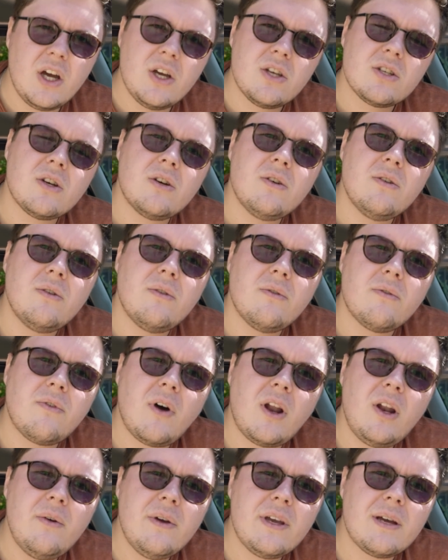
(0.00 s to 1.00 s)
So
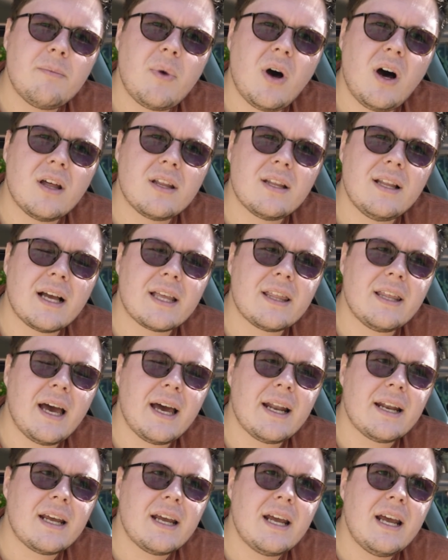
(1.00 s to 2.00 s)
following a path like
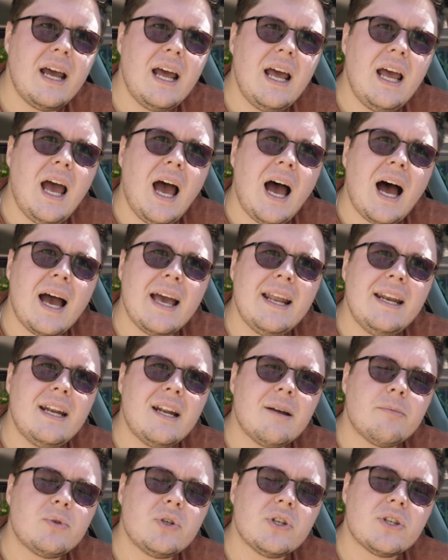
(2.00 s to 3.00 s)
that, I ended
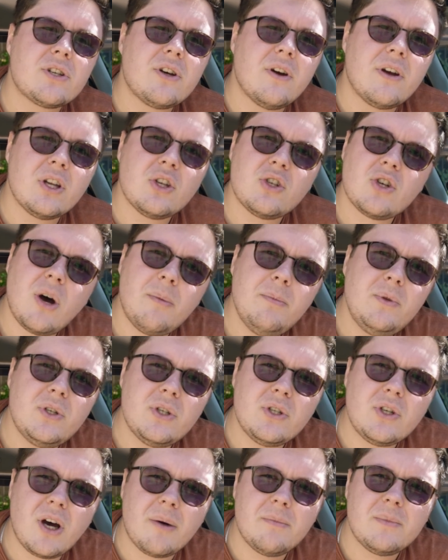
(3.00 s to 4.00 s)
up just going job
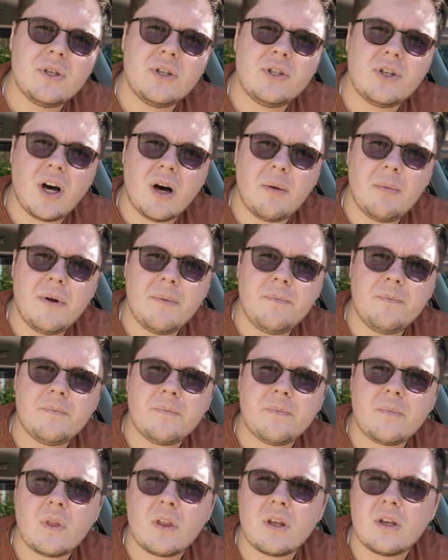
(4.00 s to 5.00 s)
to job to job,
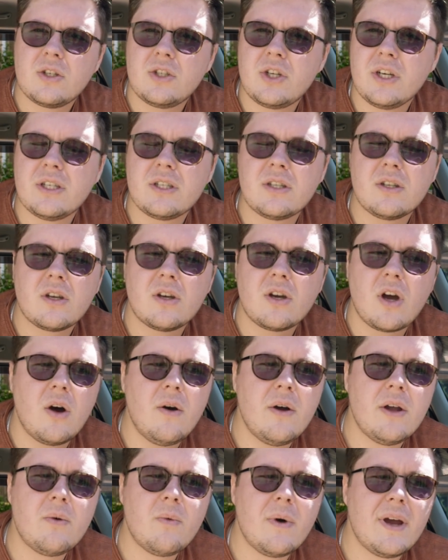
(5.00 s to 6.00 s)
just
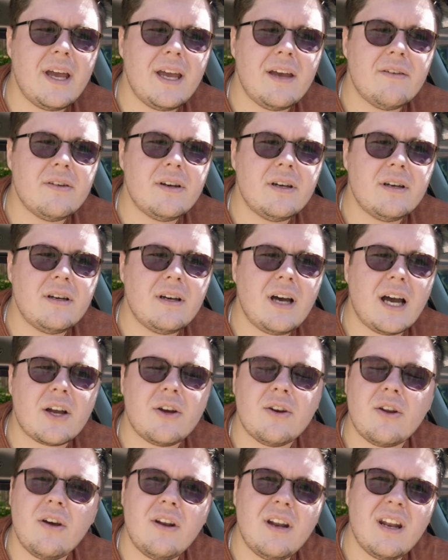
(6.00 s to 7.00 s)
going wherever I
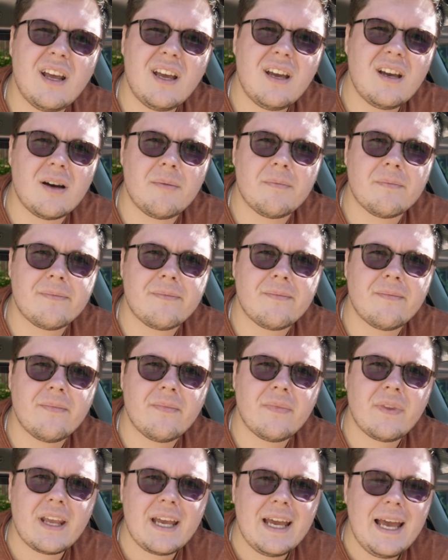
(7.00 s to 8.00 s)
could earn an income.
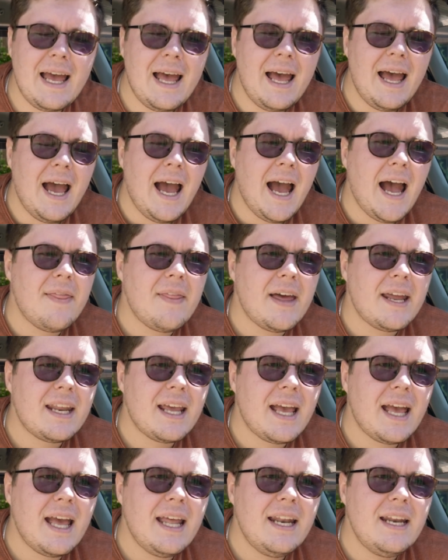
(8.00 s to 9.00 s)
And that
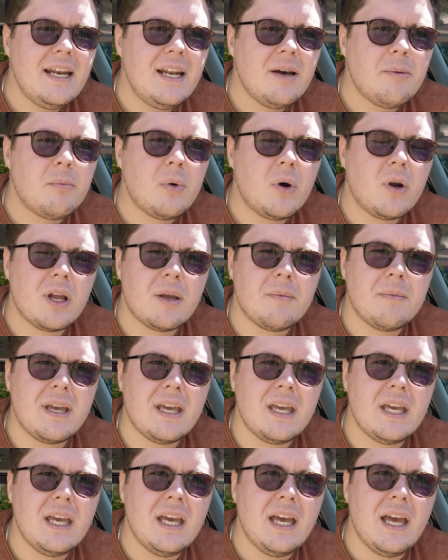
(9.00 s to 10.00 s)
ended up putting
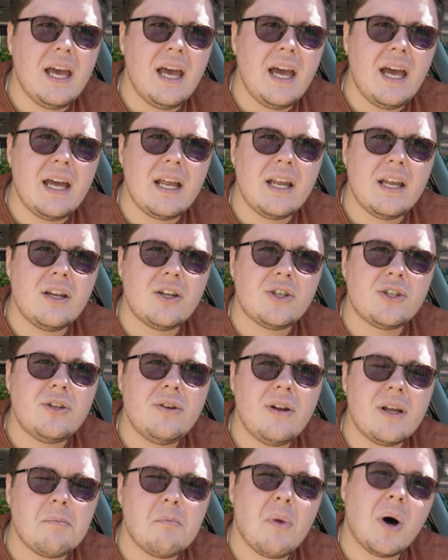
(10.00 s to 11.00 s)
me
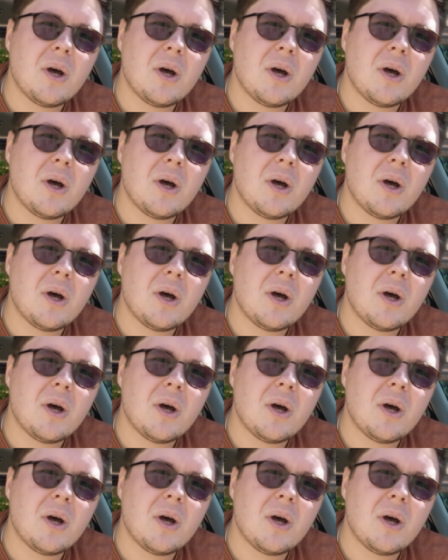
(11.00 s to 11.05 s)
shooting